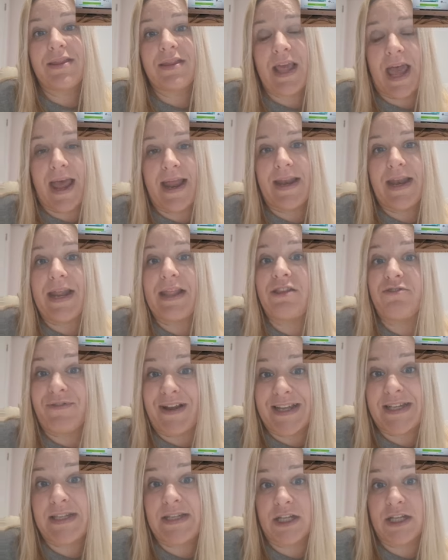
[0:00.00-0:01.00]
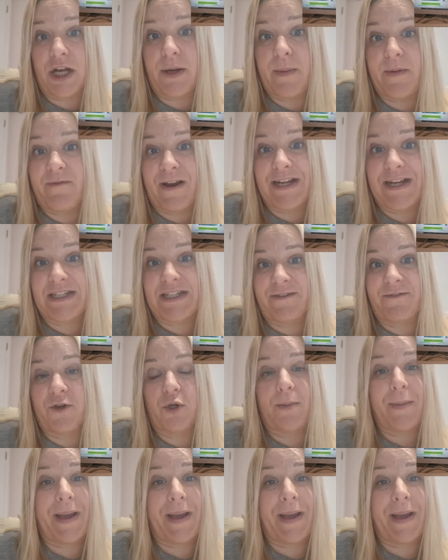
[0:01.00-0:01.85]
then the rest is going to be very difficult.